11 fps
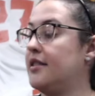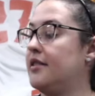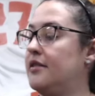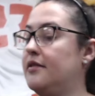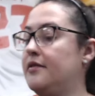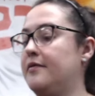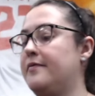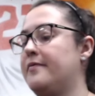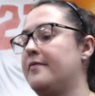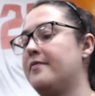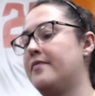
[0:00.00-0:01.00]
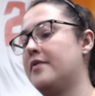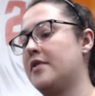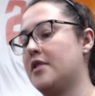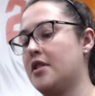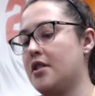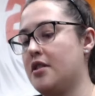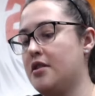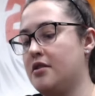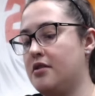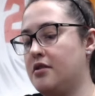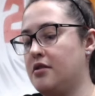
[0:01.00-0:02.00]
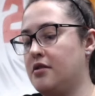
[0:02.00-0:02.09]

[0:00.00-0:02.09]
Nobody speaks.